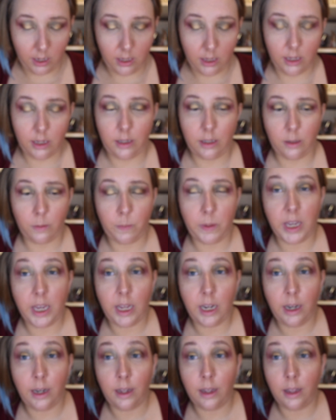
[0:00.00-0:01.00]
this has
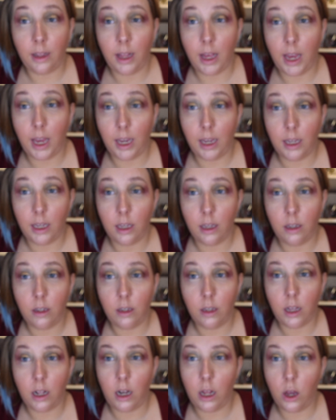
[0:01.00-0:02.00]
been like,
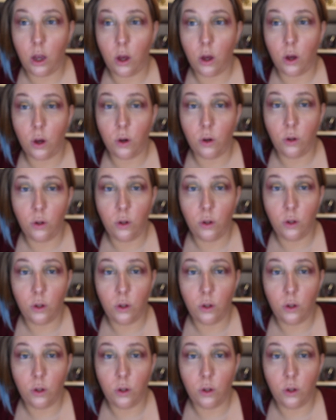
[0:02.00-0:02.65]
hello?